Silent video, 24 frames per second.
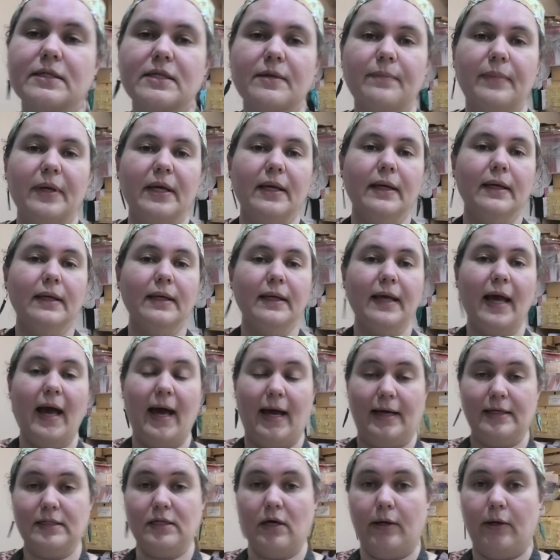So being
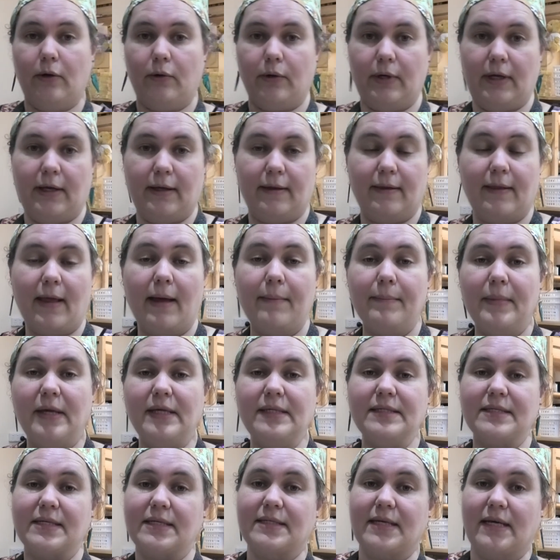cationic, that
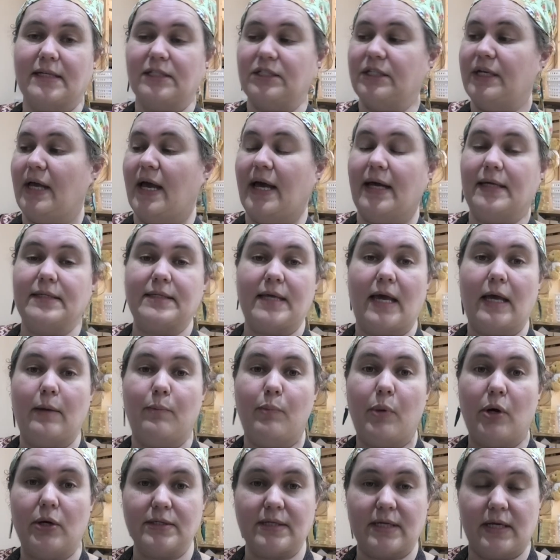means this actually has a
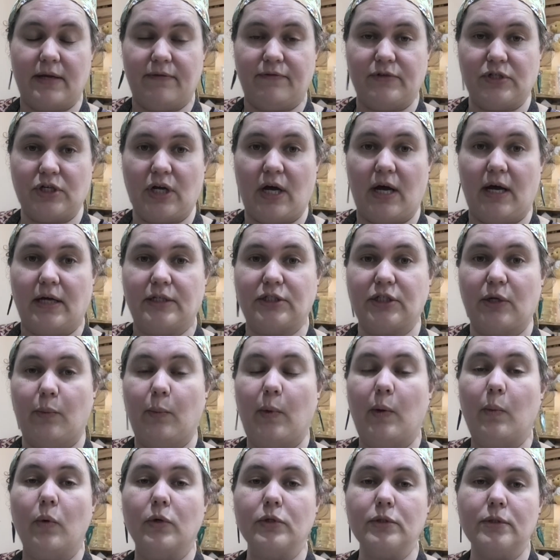positive charge, and
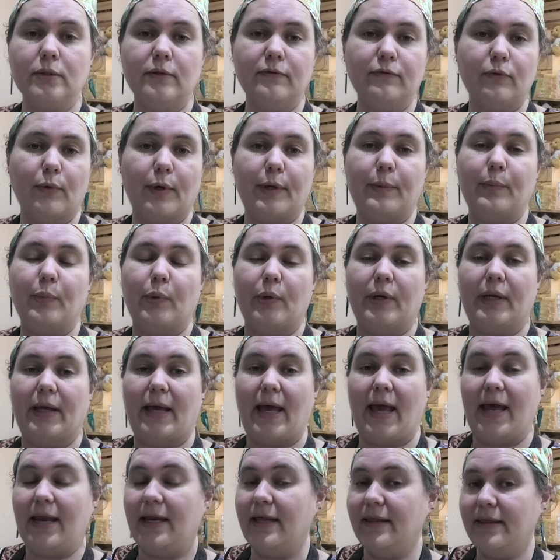we want to avoid putting
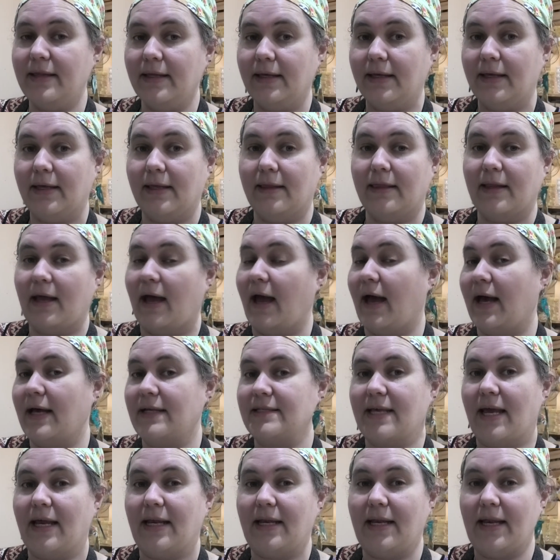anything in that
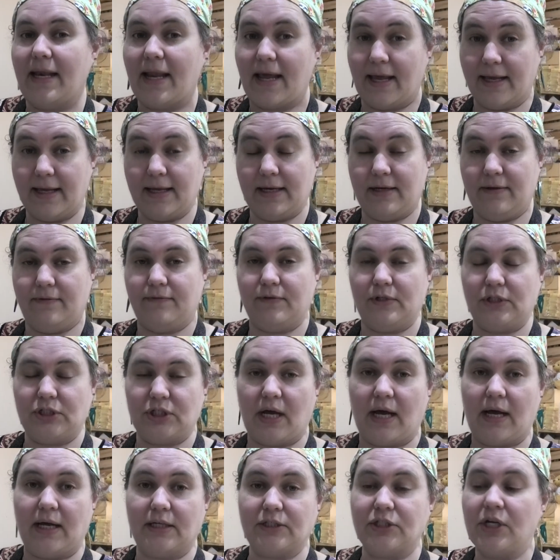has a negative
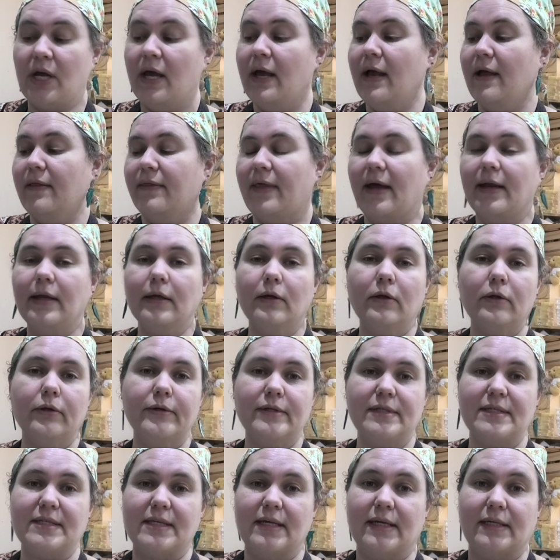charge. That
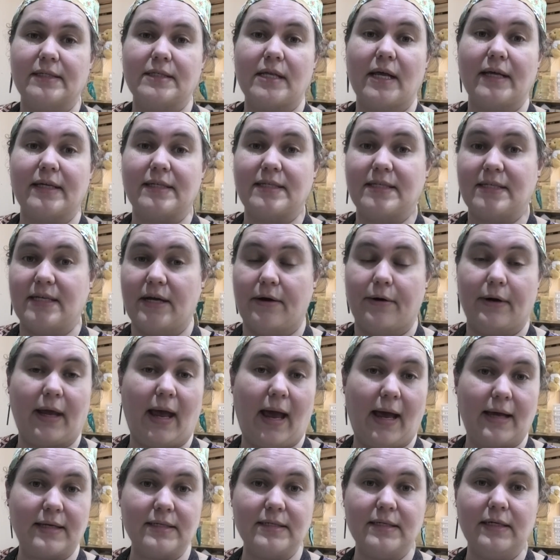includes things like stearic
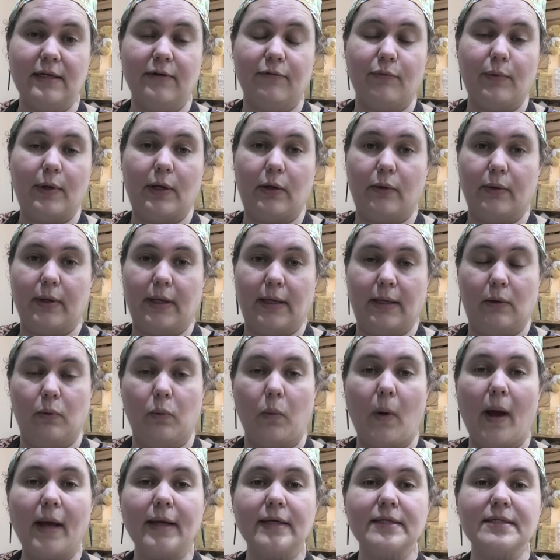acid if we're looking at
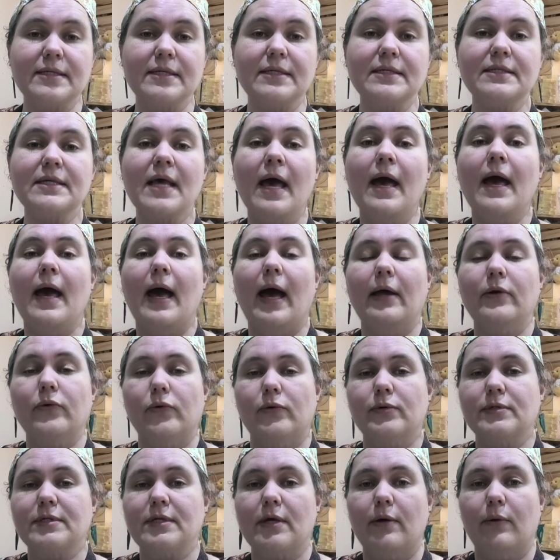waxes, and
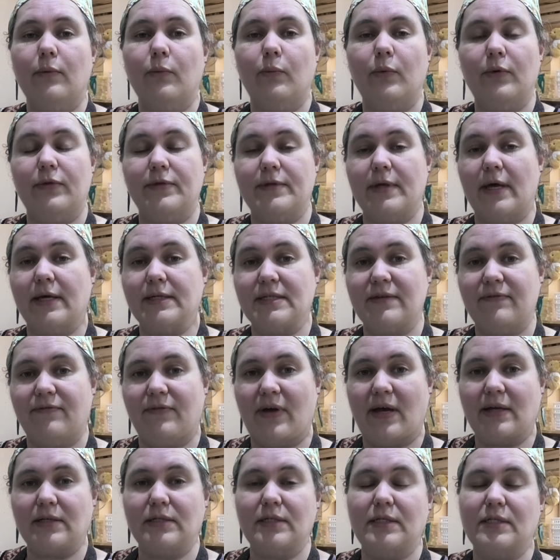also with our
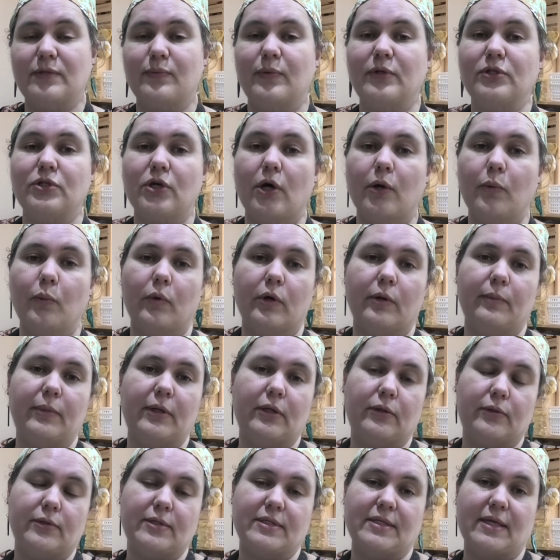surfactants we don't want to be
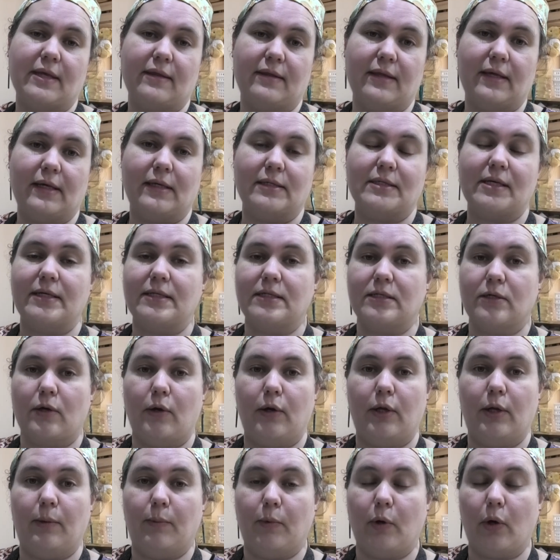using things like
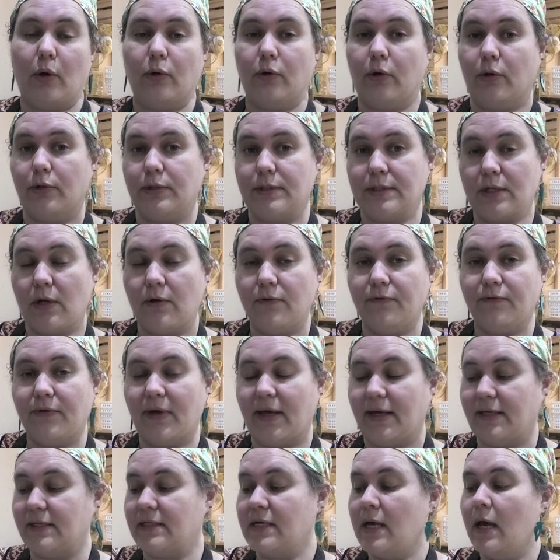sodium cocoa
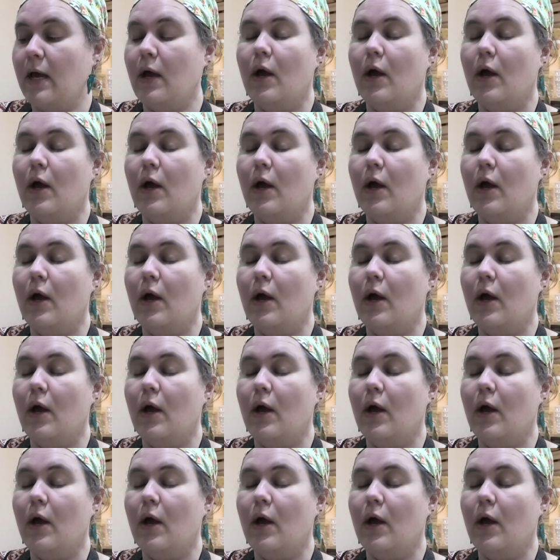sulfate.